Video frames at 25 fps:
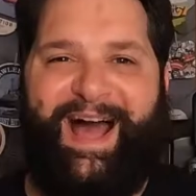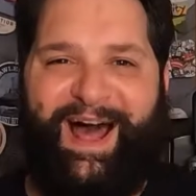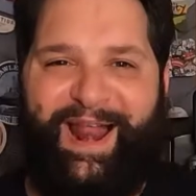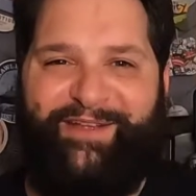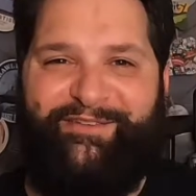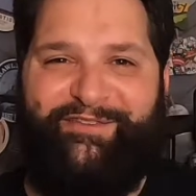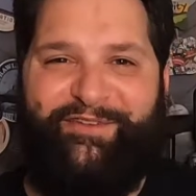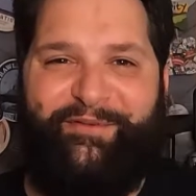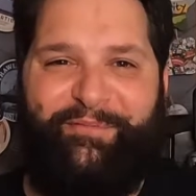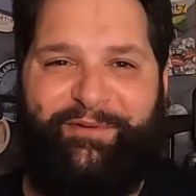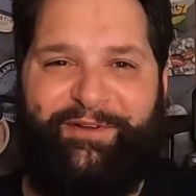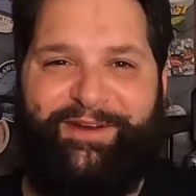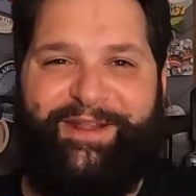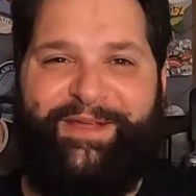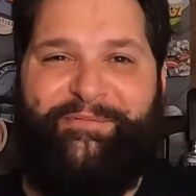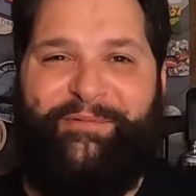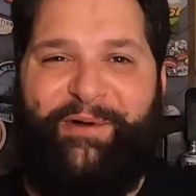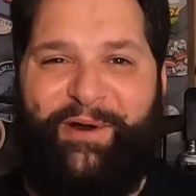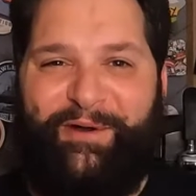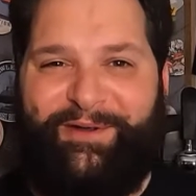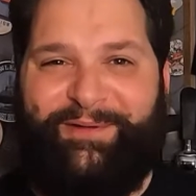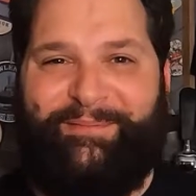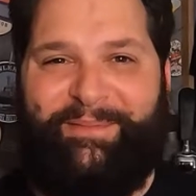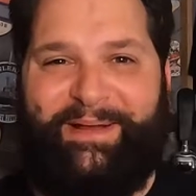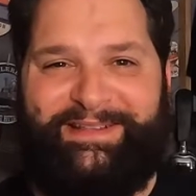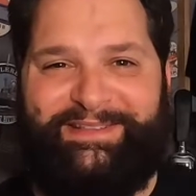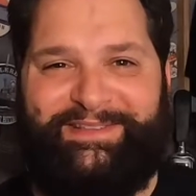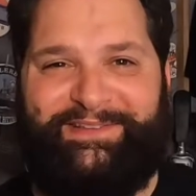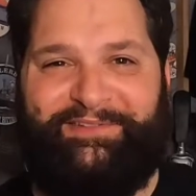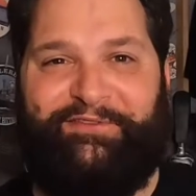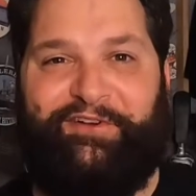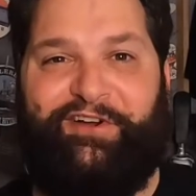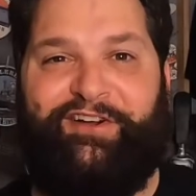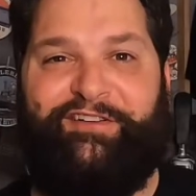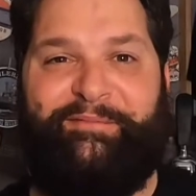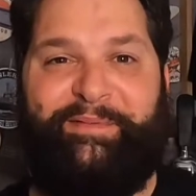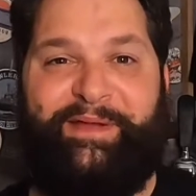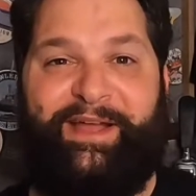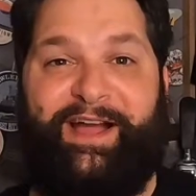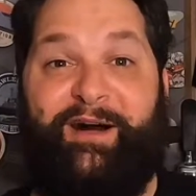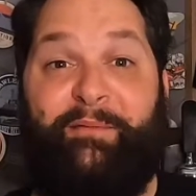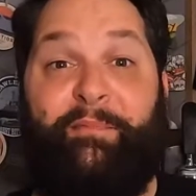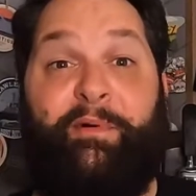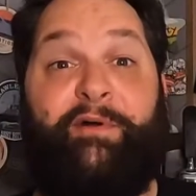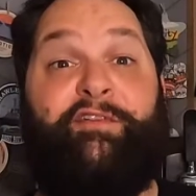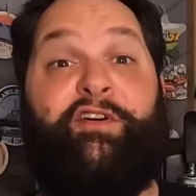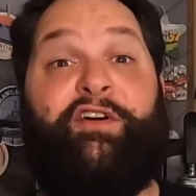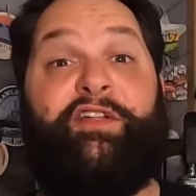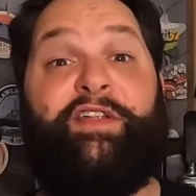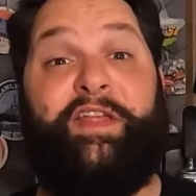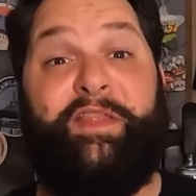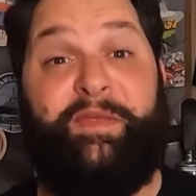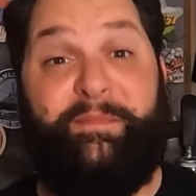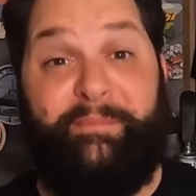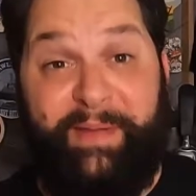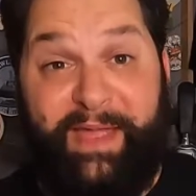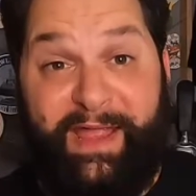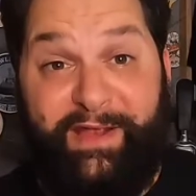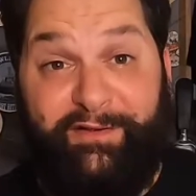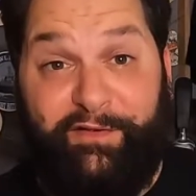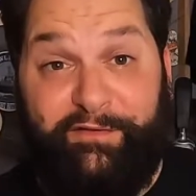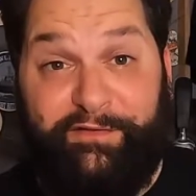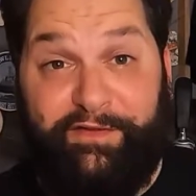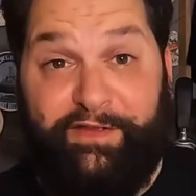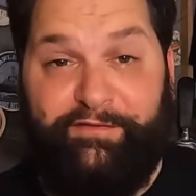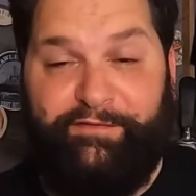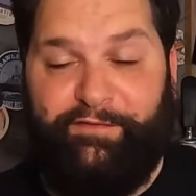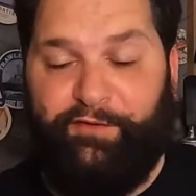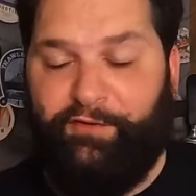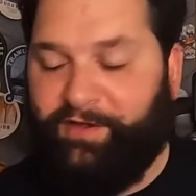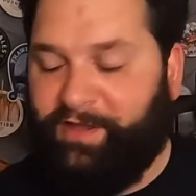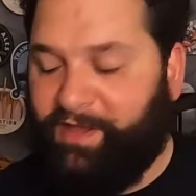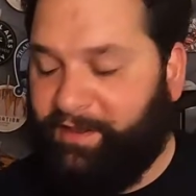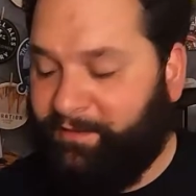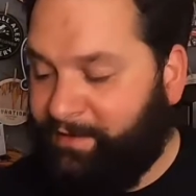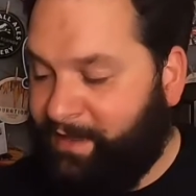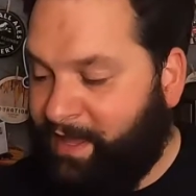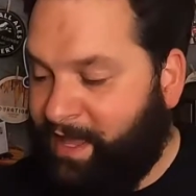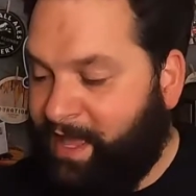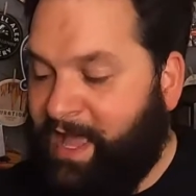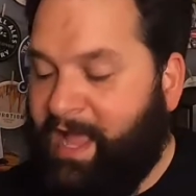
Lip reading: everybody, welcome back to the Craft Beer Hub. I've got another beer review for you,